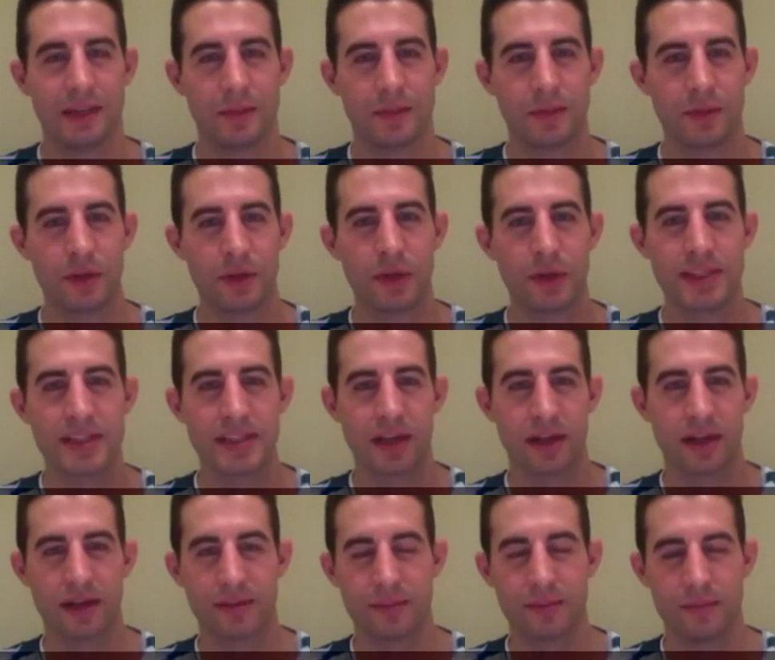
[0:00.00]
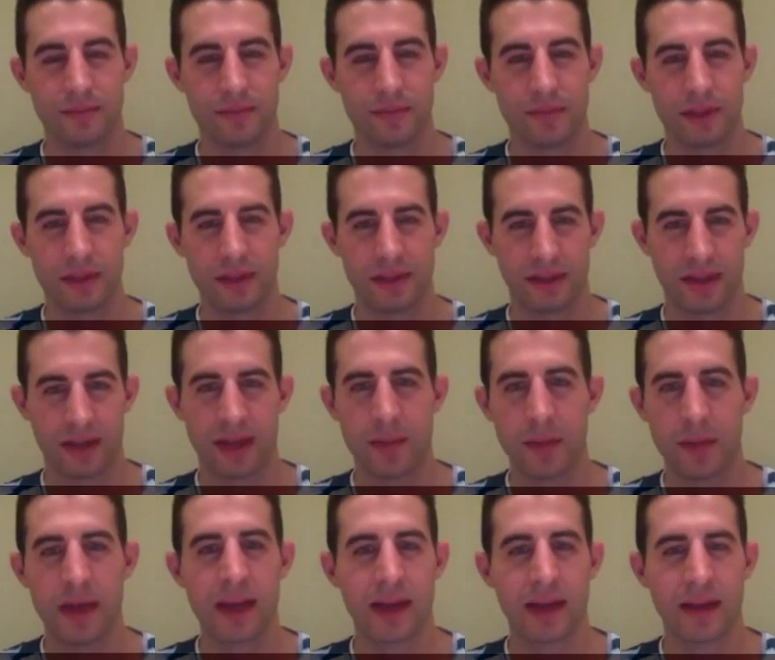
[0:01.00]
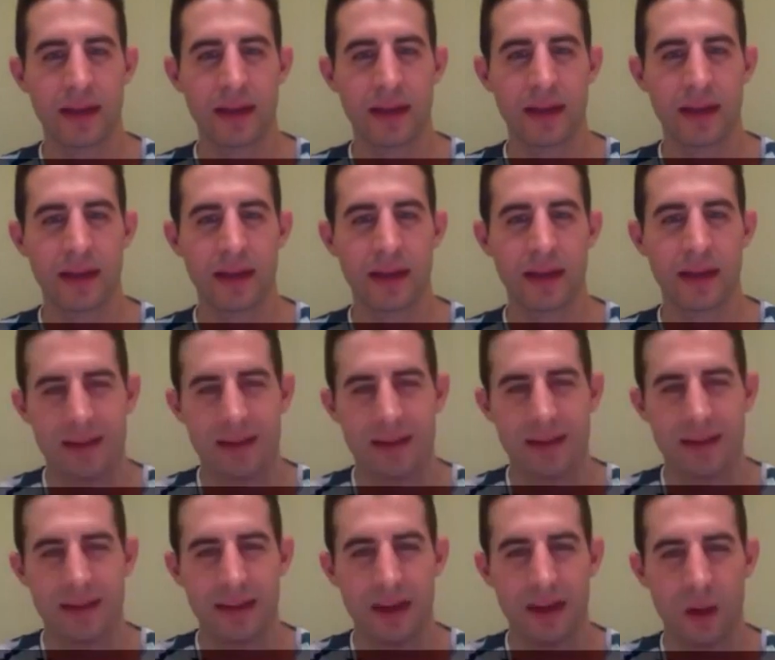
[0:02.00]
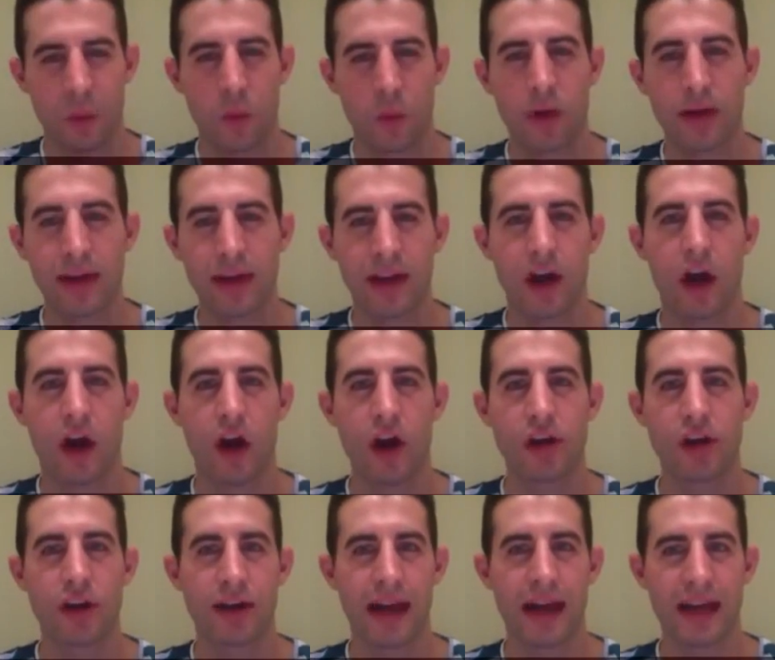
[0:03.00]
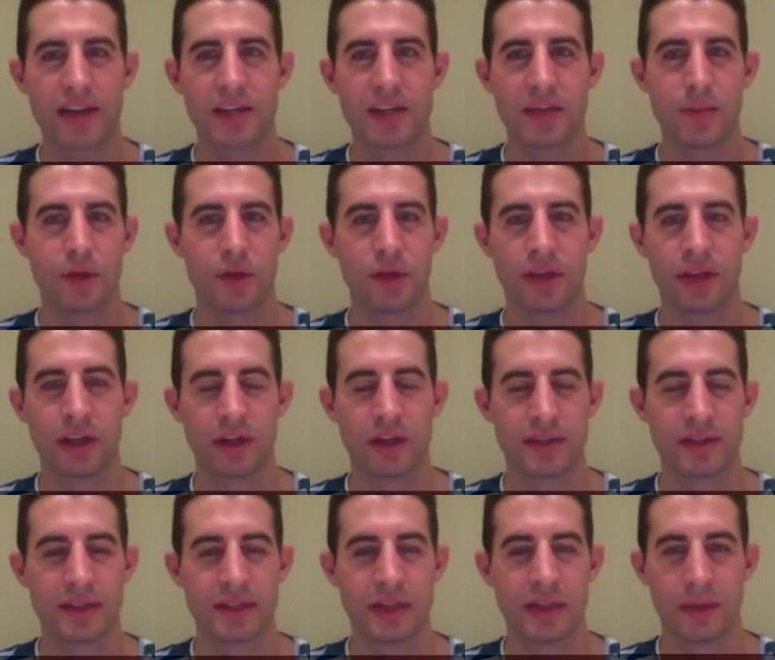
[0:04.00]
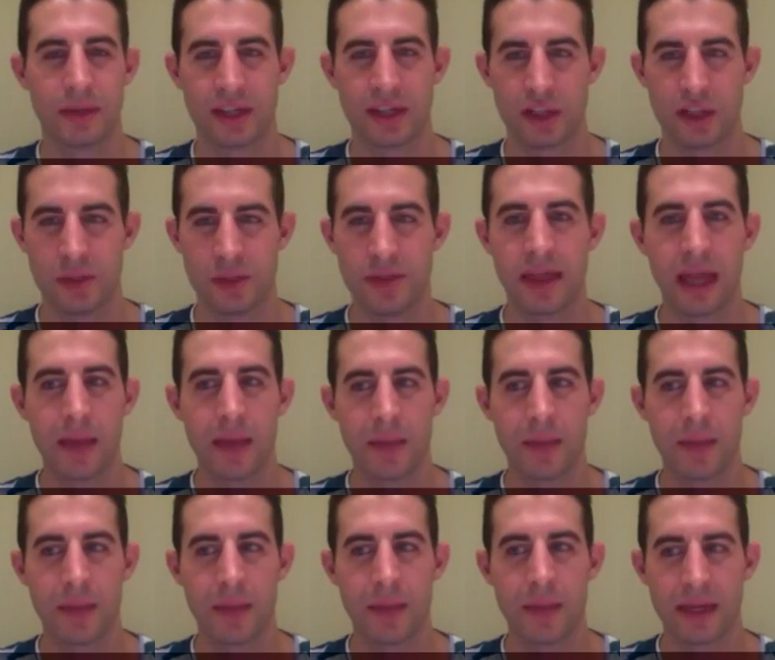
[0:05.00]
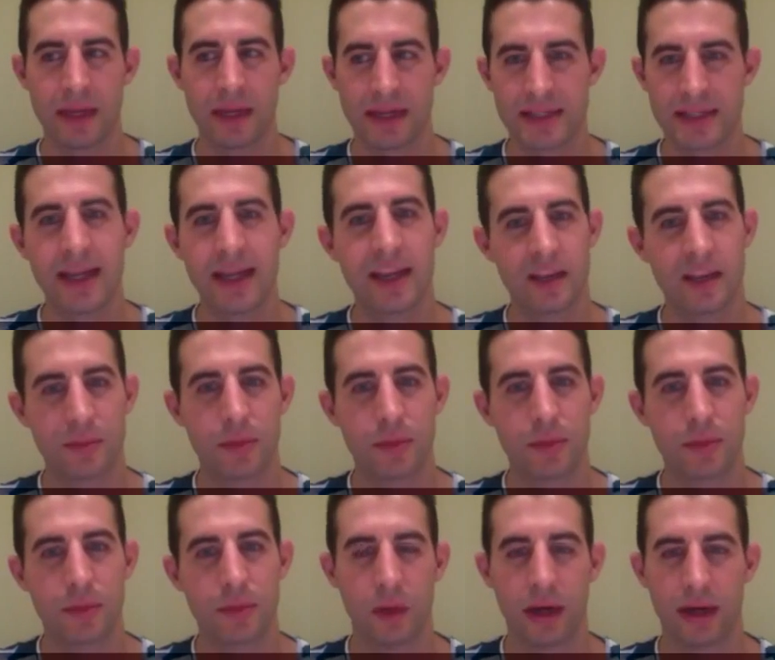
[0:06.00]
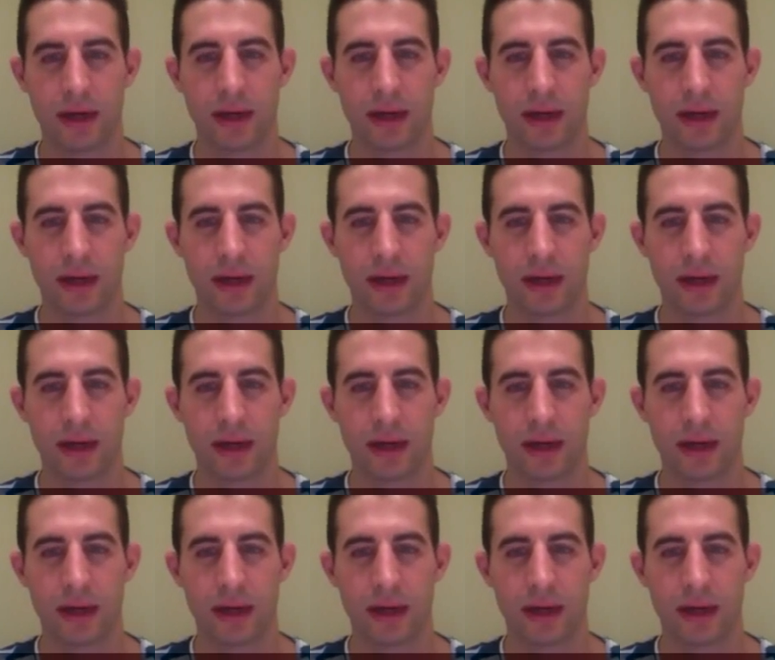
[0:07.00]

really start committing, like, working harder at actually building your team, because you became an executive pretty quick.